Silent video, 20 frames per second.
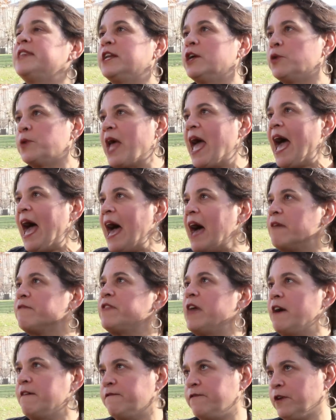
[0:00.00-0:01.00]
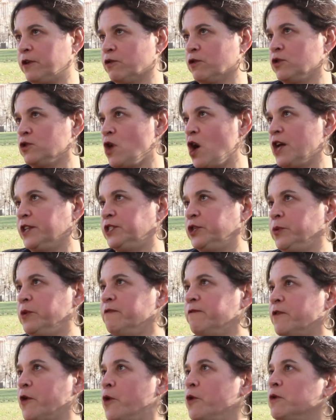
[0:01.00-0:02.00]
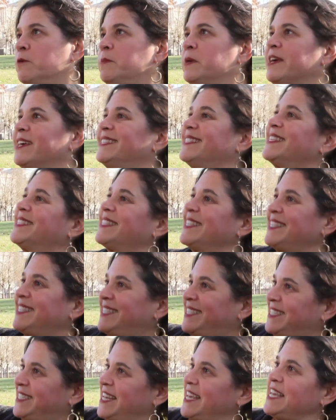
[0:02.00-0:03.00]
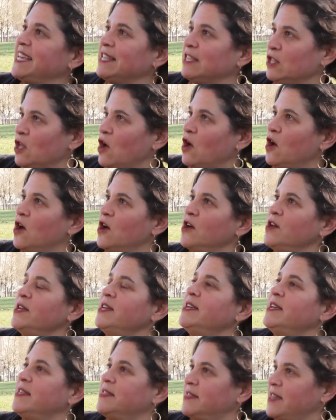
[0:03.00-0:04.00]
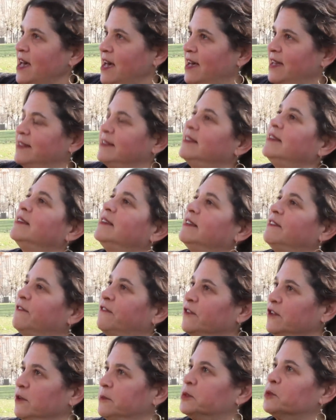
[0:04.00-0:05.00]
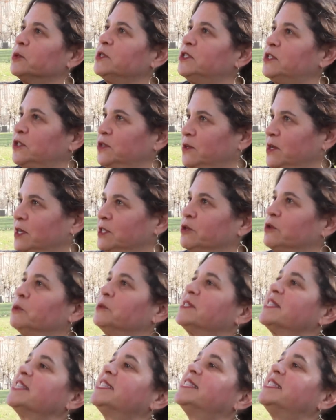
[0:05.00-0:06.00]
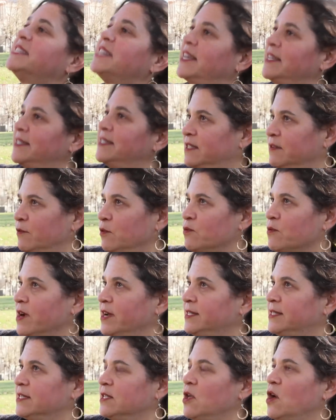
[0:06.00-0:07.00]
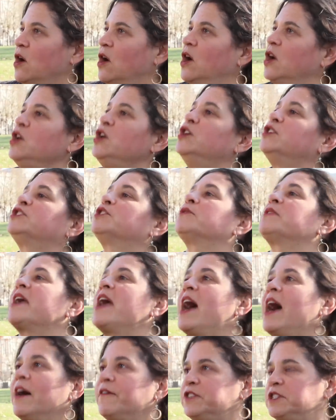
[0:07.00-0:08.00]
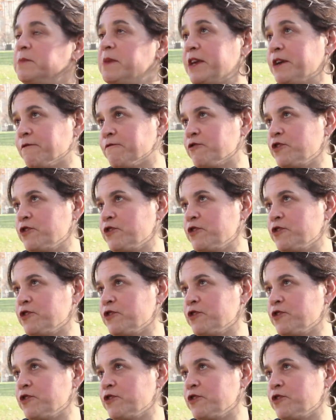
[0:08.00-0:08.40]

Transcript: they don't have that federal law to invoke because it's a state law that Phillips was sued under. It was the state civil rights law. So they have to make a